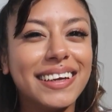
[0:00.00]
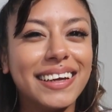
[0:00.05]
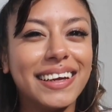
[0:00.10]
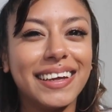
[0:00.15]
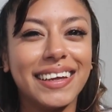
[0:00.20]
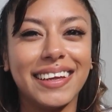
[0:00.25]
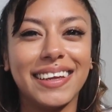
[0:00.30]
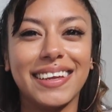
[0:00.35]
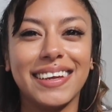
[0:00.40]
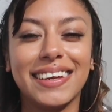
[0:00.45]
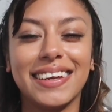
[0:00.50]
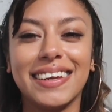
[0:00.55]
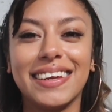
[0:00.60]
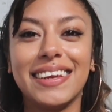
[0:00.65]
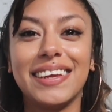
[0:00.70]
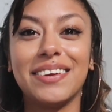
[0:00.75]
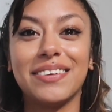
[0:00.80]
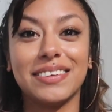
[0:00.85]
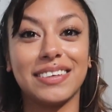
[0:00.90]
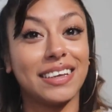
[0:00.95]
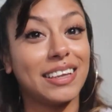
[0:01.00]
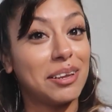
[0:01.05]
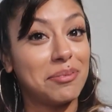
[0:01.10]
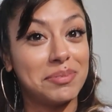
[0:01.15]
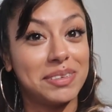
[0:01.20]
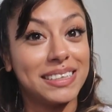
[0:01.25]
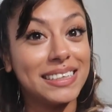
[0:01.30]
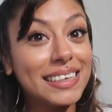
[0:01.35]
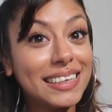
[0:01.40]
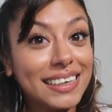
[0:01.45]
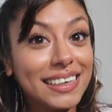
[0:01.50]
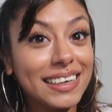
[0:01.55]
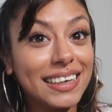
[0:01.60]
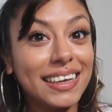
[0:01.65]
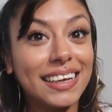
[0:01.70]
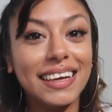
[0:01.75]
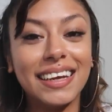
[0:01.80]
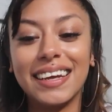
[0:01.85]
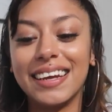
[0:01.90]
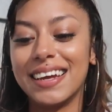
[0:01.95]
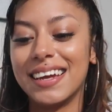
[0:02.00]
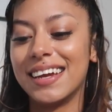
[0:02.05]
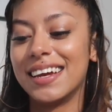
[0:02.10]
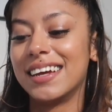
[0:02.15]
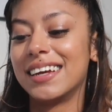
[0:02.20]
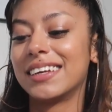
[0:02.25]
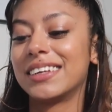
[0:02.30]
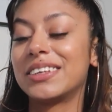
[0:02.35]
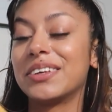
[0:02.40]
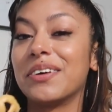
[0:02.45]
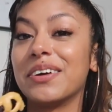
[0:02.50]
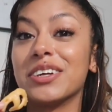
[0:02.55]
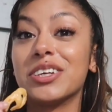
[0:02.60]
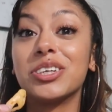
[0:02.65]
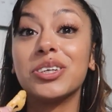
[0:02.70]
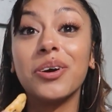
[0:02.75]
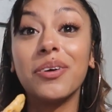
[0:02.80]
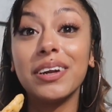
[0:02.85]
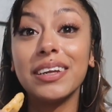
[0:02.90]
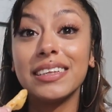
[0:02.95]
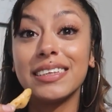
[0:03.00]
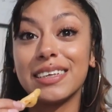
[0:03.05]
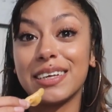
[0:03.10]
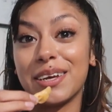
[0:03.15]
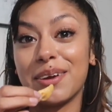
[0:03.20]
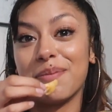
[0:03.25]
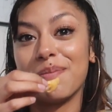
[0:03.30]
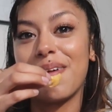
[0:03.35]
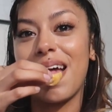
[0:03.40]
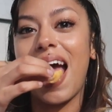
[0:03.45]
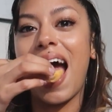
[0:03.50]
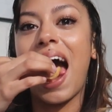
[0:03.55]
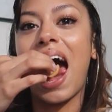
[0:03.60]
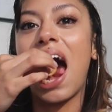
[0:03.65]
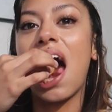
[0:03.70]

And he was like, let me see. So I showed it to him.